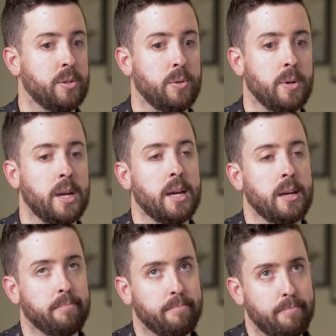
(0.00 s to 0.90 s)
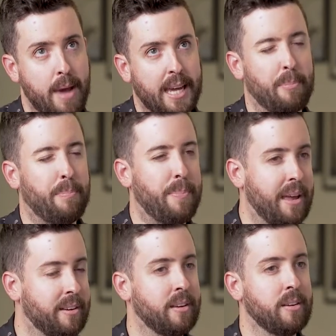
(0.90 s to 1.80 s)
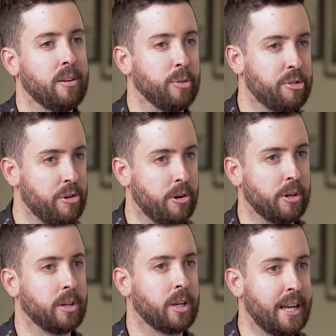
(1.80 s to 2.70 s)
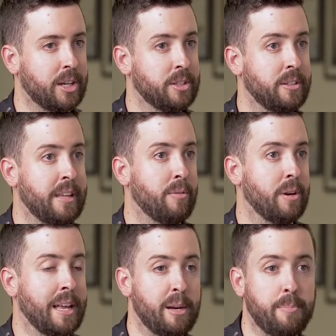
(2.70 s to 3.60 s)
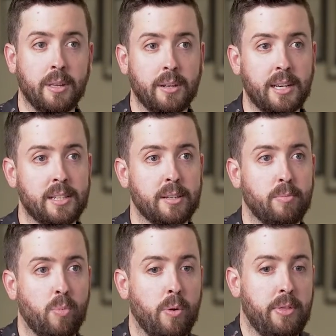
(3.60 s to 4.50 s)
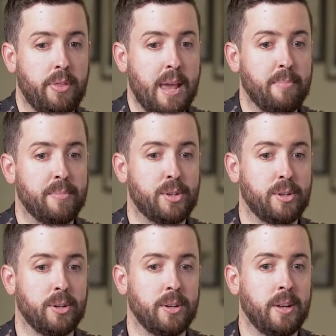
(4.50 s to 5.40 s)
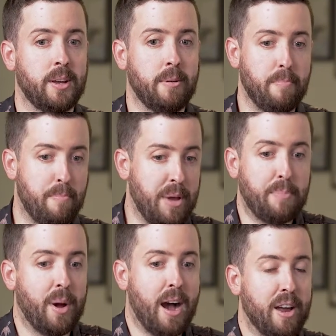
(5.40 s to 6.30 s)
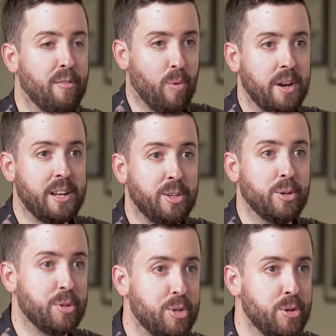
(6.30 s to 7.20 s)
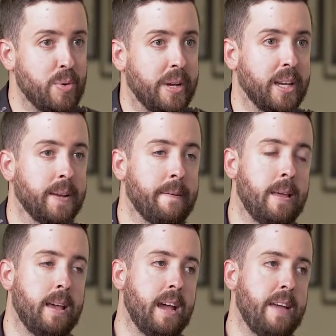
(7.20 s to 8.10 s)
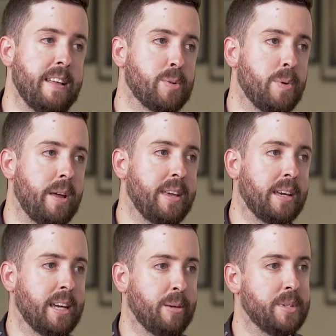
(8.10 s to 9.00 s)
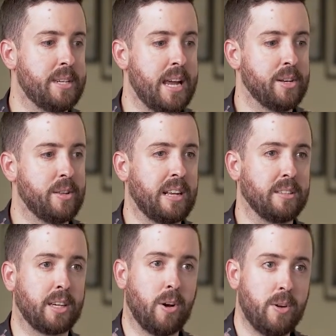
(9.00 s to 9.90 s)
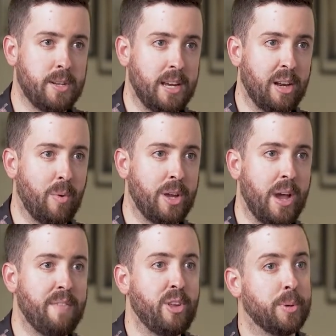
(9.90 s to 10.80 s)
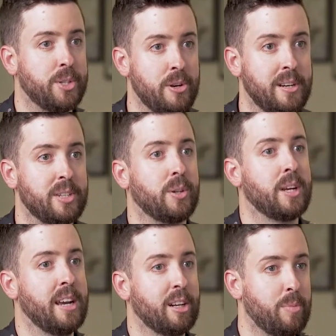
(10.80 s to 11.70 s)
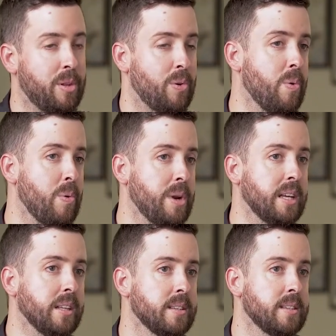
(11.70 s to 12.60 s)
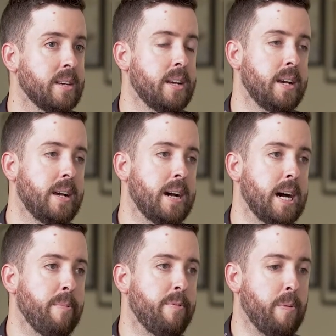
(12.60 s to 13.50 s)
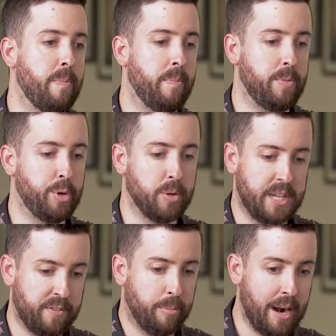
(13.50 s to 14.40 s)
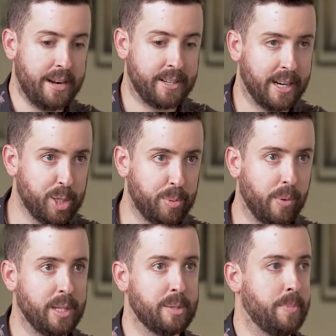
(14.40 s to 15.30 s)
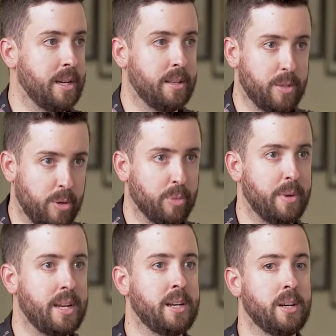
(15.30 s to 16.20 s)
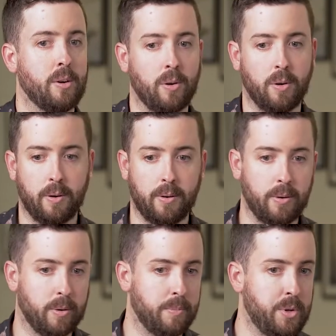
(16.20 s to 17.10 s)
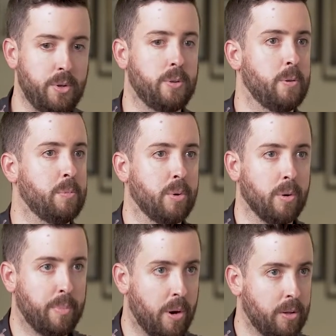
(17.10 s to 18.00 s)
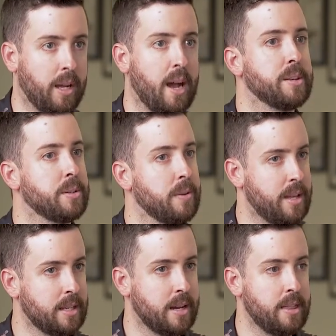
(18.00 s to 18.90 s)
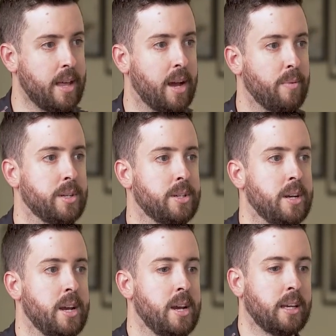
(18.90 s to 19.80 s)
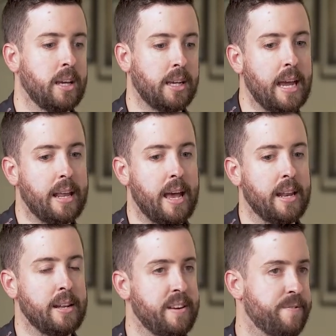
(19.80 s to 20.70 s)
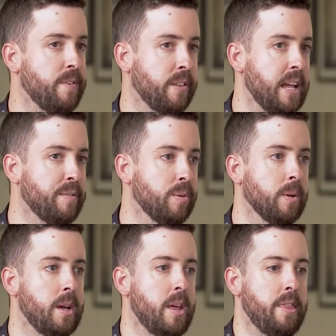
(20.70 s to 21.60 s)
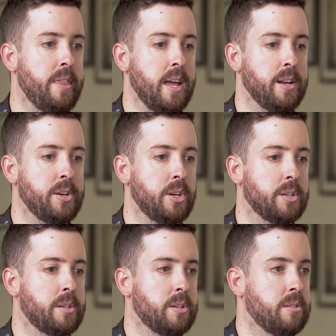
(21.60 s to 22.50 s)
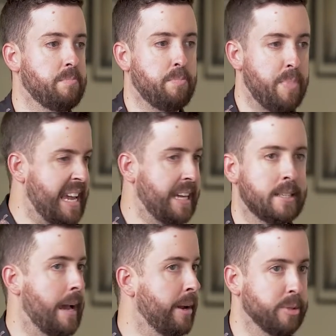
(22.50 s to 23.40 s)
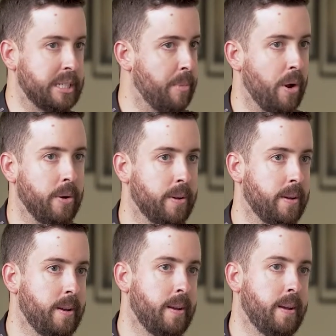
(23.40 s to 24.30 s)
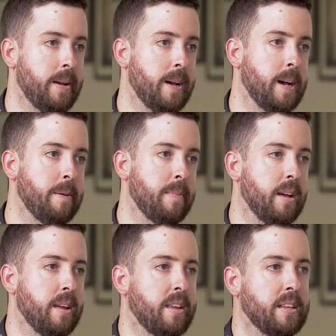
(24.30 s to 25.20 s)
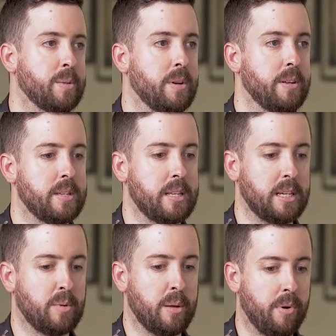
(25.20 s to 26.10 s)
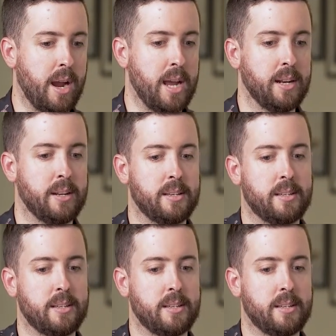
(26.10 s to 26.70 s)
to make a better or stronger connection, that relatability, to want them to be part of what it is you're doing. And that's where I think it comes down to things like content, where you have the opportunity to connect with an audience um, from your different branded touch points, be it social media or, or YouTube or a podcast or things like that, which can get at a different level than just being in salesy mode. Mm-hmm. um, I think it's one of those things where the brand